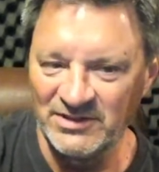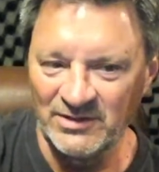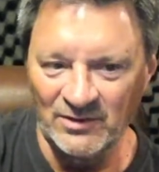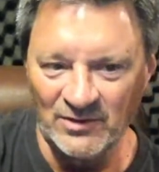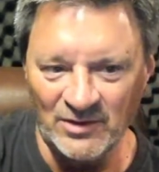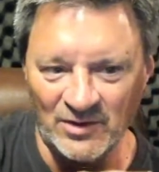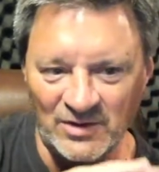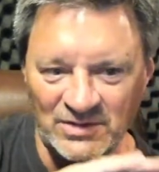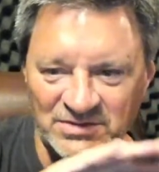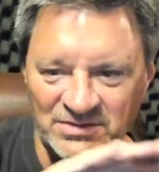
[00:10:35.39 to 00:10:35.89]

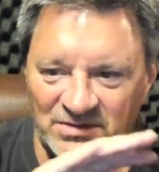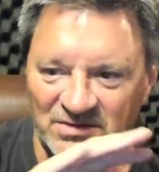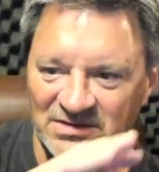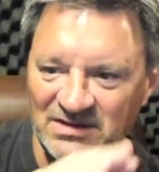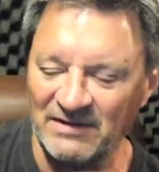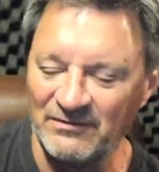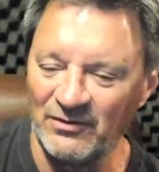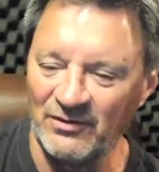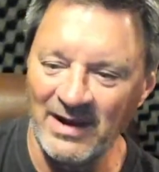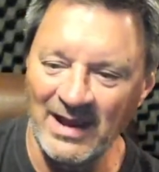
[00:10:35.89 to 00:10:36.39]
It goes through
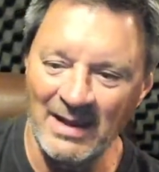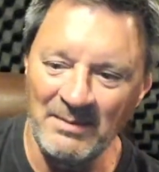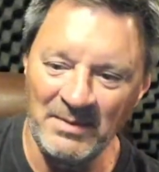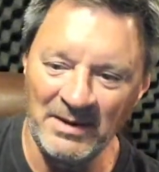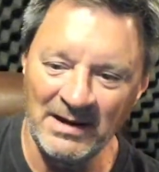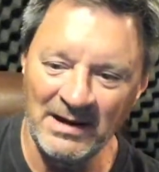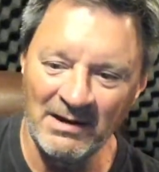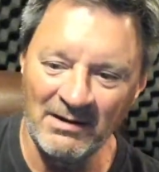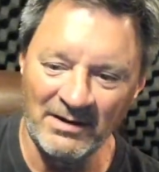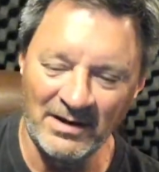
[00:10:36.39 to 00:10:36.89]
several
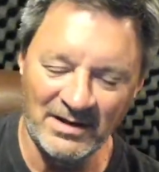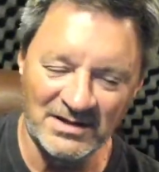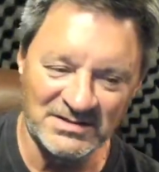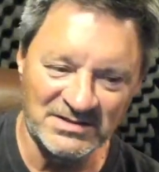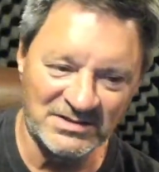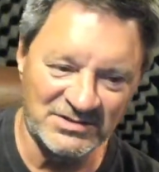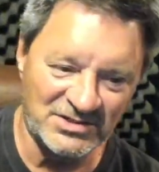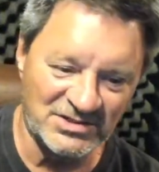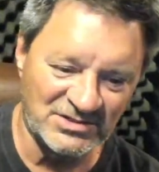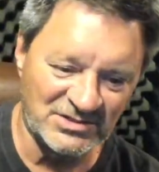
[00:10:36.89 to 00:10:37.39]
camping
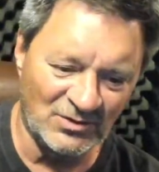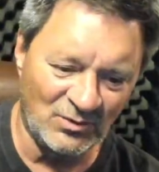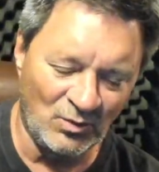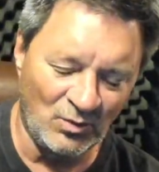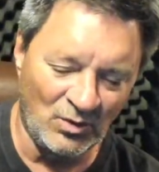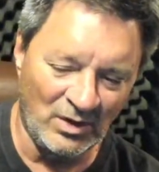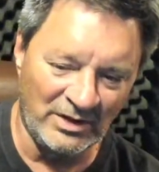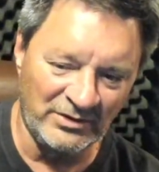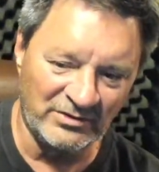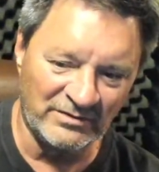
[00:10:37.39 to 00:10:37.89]
areas. It's just a
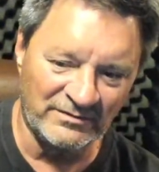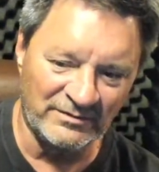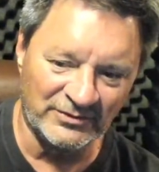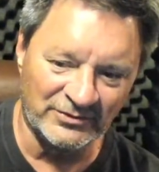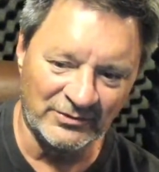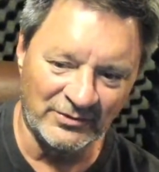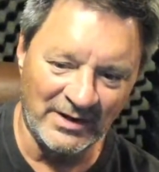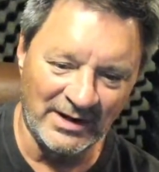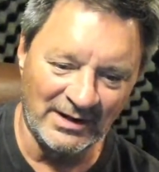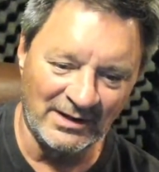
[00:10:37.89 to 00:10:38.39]
wonderful
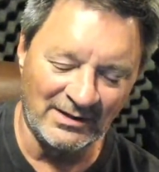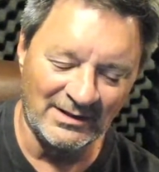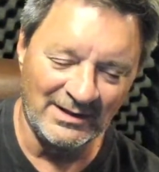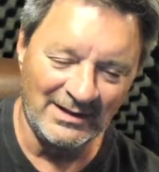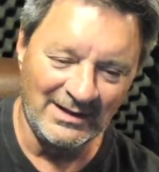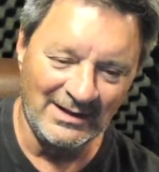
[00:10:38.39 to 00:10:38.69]
trail.